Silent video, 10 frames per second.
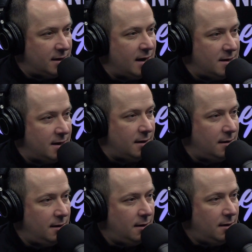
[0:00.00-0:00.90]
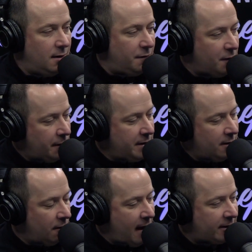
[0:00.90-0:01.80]
did if all the
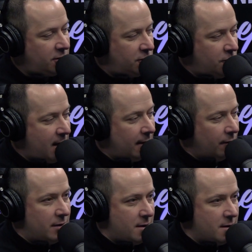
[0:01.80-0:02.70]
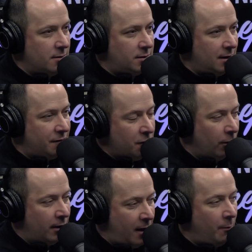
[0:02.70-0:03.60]
interactions you had over the years, if you
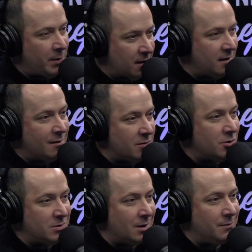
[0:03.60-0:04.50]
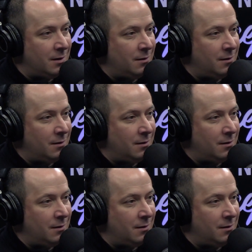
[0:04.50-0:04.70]
weren't helping them do something.